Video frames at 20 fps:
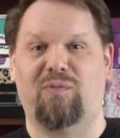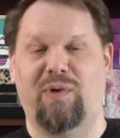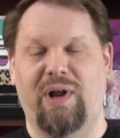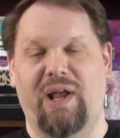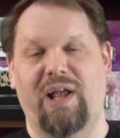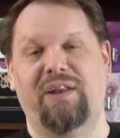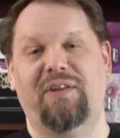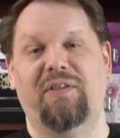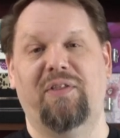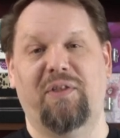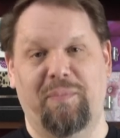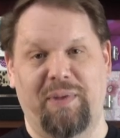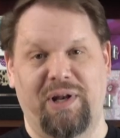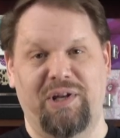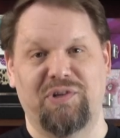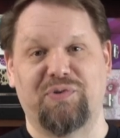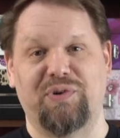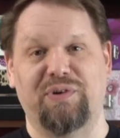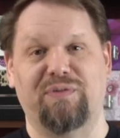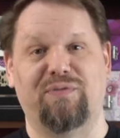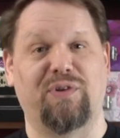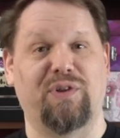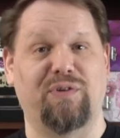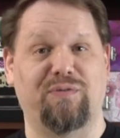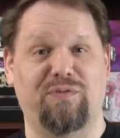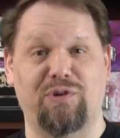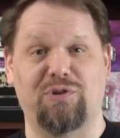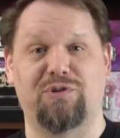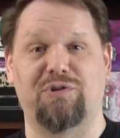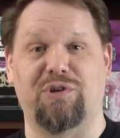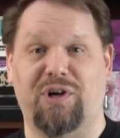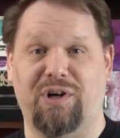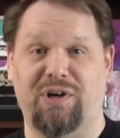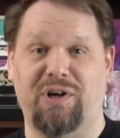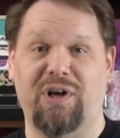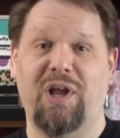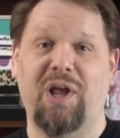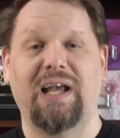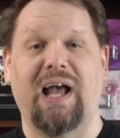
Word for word: read The Ministry for the Future,